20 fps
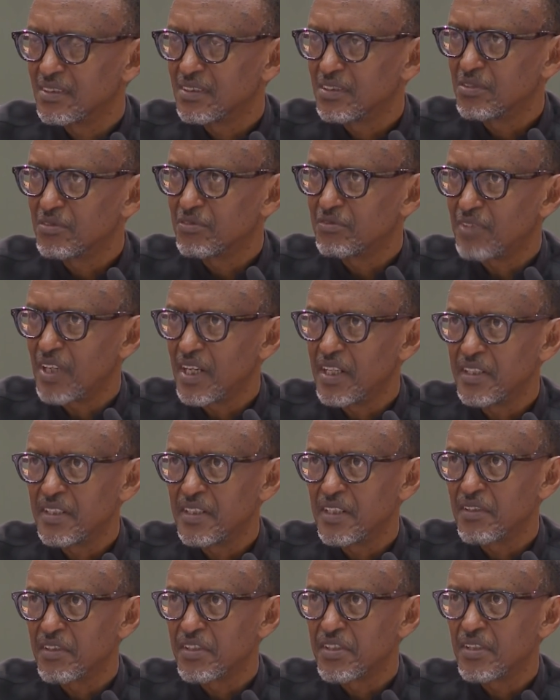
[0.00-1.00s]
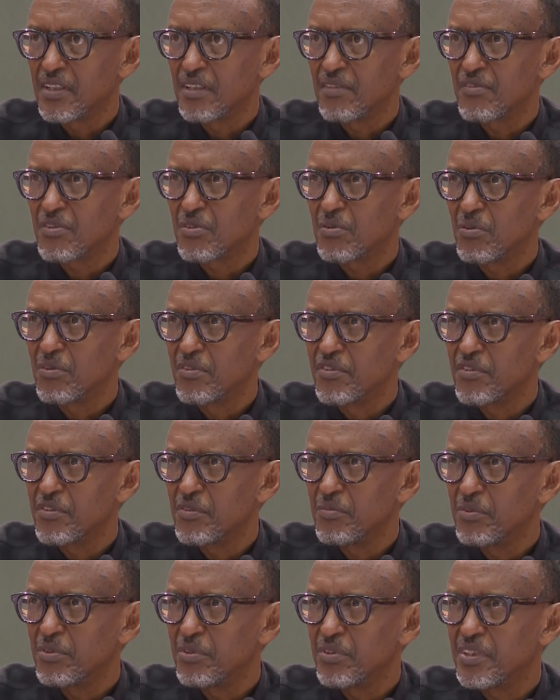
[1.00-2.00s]
to find ourselves
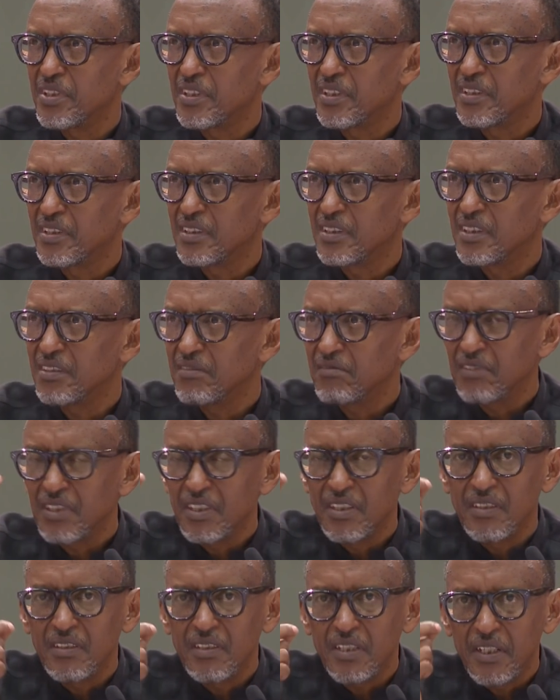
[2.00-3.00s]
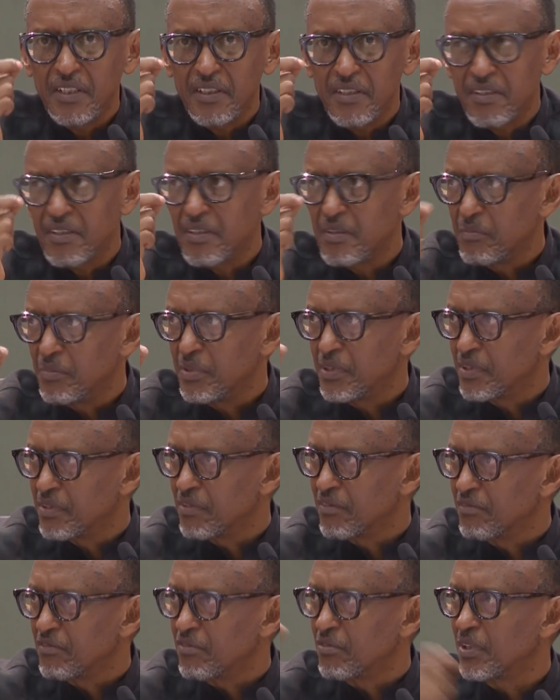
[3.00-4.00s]
contributing even the least bit
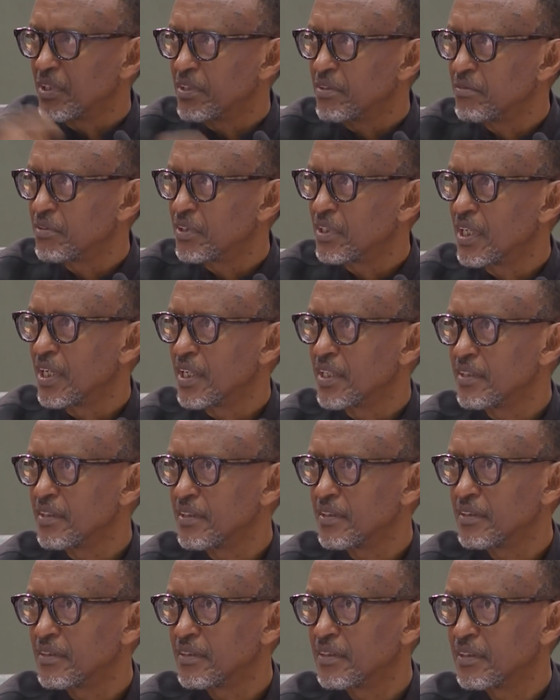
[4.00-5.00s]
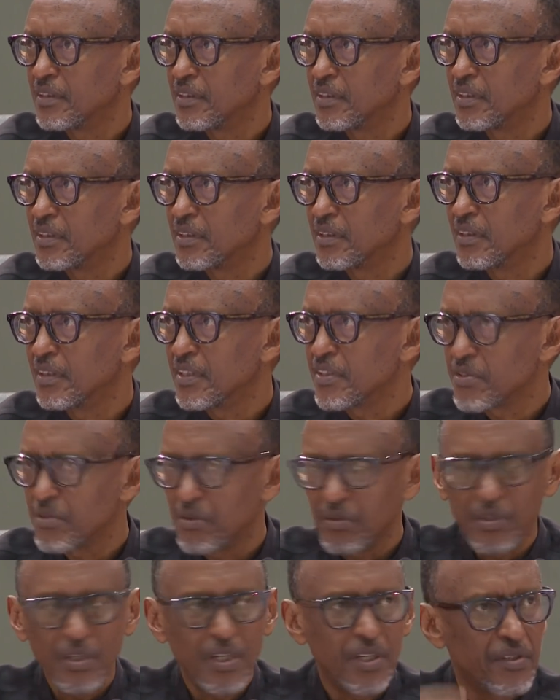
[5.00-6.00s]
of what we can, as
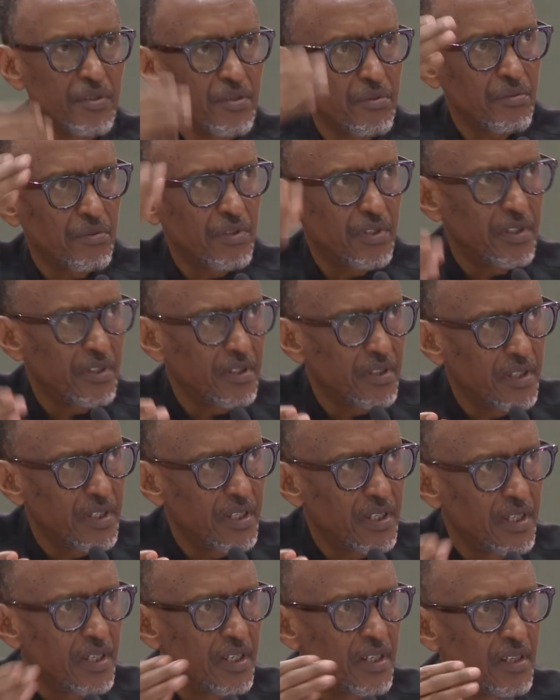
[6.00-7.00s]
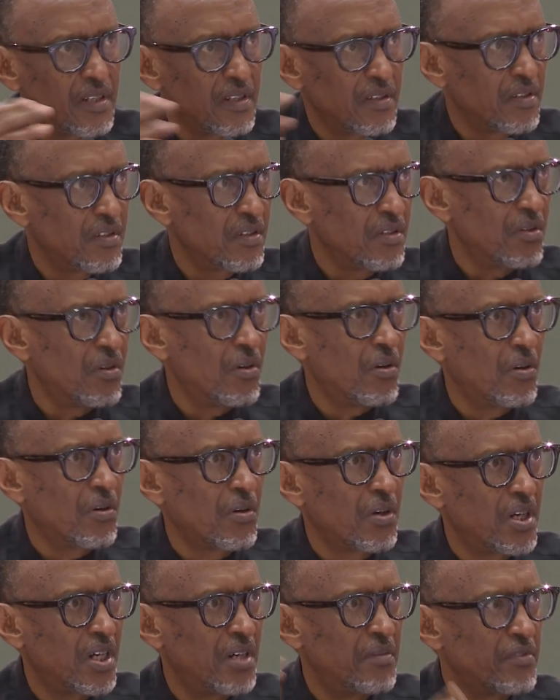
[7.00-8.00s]
long as we all
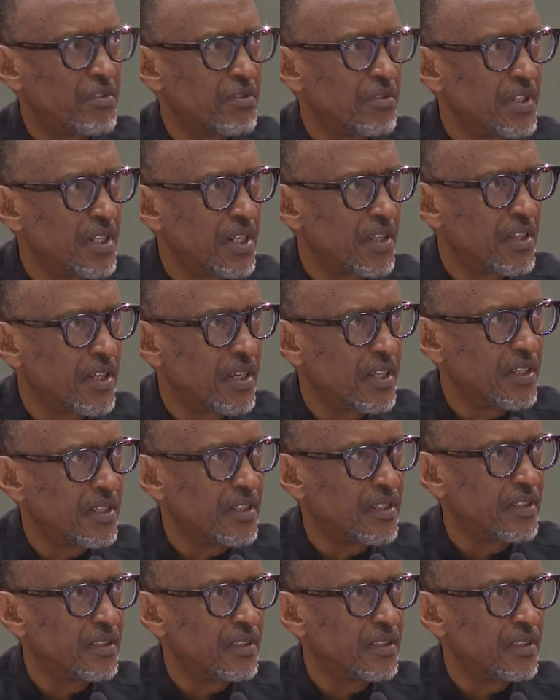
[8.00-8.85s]
come together